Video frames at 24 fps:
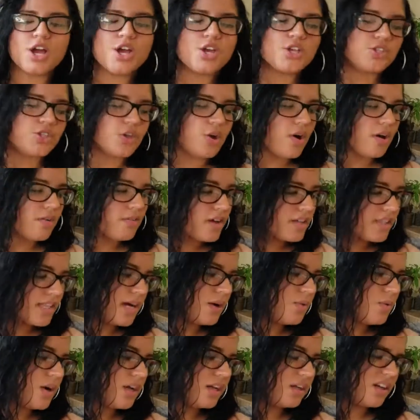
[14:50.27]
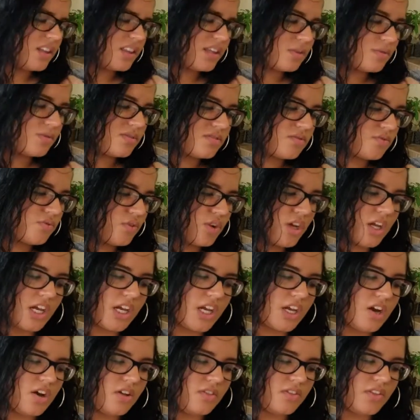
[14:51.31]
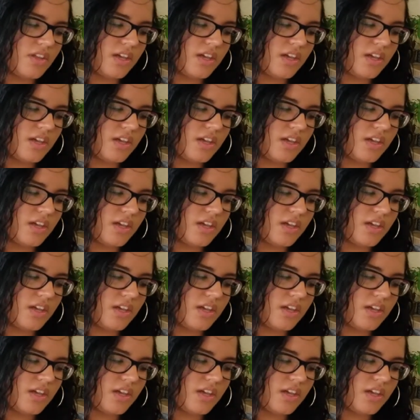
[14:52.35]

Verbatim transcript: So I read that one. I think it was free on